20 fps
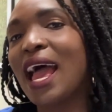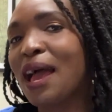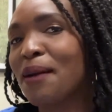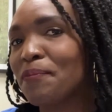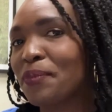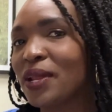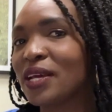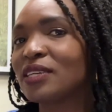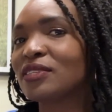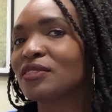
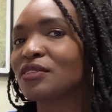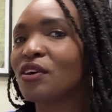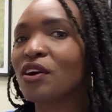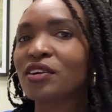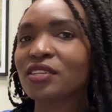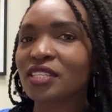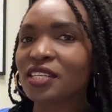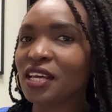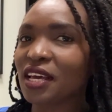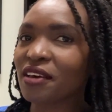Please
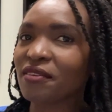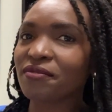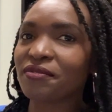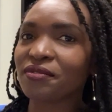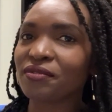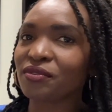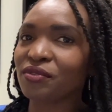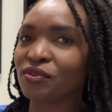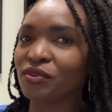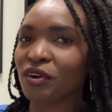don't give
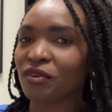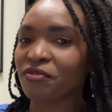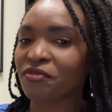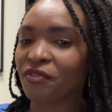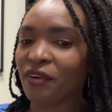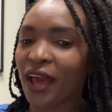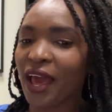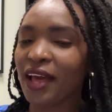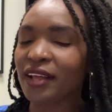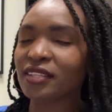your
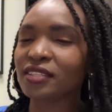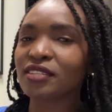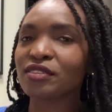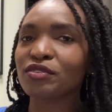friends,